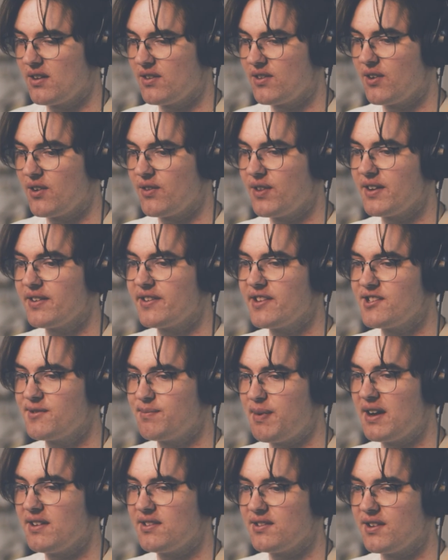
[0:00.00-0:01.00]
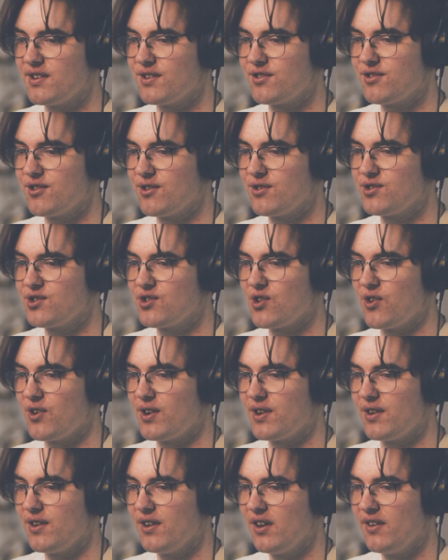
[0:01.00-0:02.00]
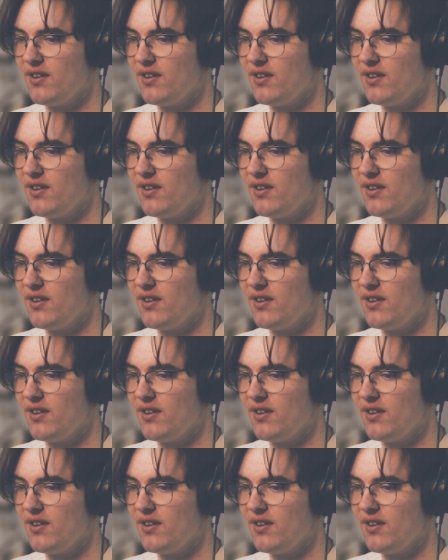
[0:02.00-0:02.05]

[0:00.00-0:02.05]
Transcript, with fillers: So this is based on a true story.